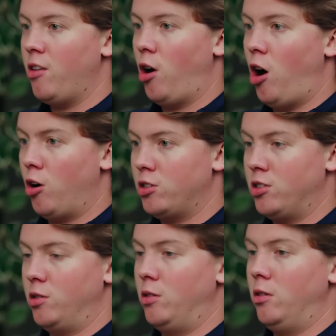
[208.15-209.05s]
the
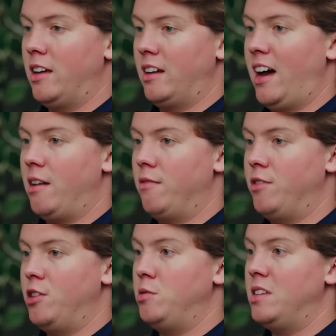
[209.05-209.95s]
Arsenal and kind
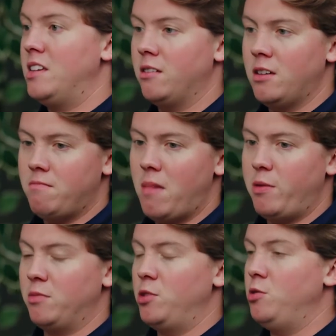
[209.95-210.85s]
of
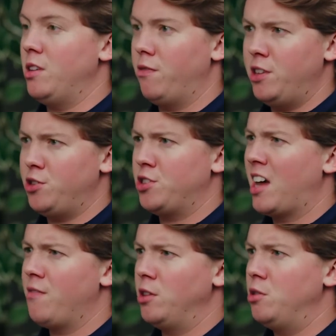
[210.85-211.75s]
maybe some unique features? You
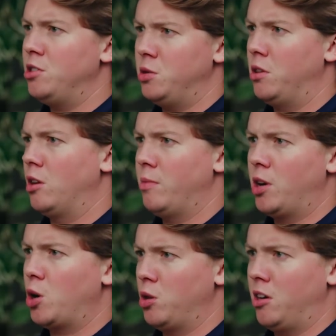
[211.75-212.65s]
kind of alluded to it a little
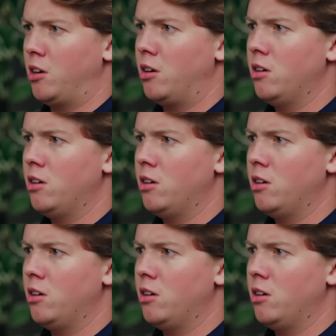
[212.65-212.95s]
bit earlier.